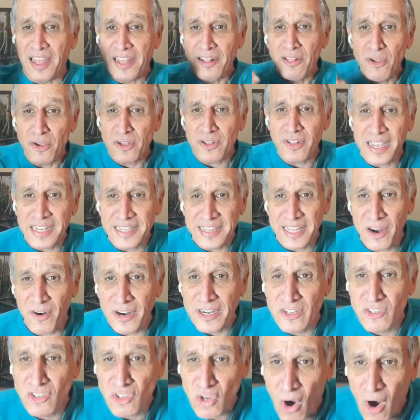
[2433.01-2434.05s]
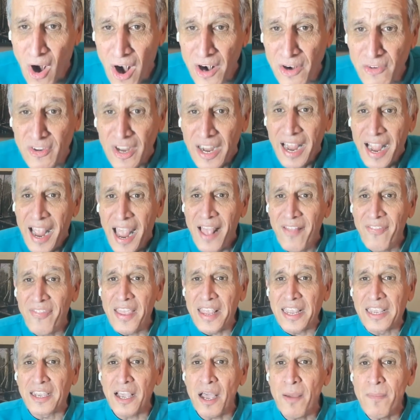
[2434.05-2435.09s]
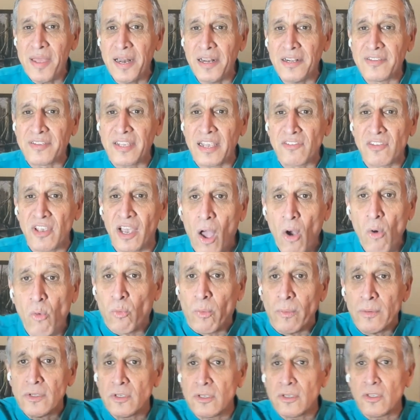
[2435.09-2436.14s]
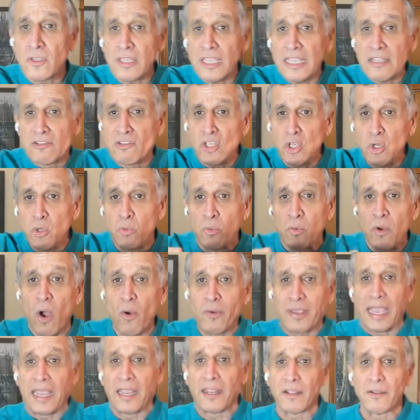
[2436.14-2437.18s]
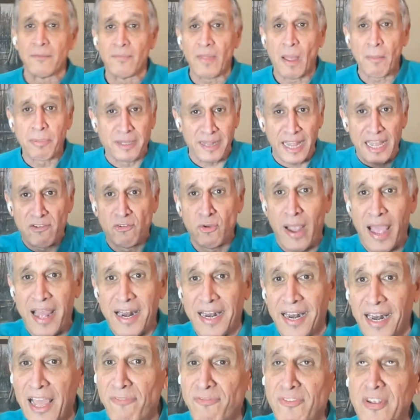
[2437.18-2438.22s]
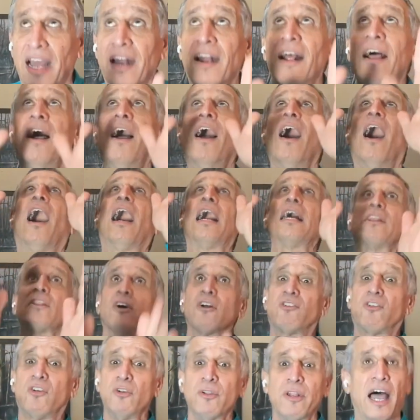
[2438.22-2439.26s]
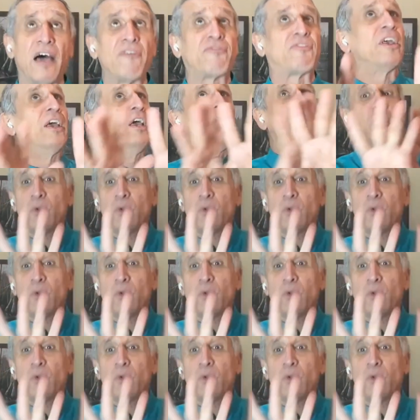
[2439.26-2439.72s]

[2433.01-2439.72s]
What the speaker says: They look like they're in charge. And they come in and says, "Oh, it's you. Okay, I'm glad you hadn't left yet. Wait, don't you left.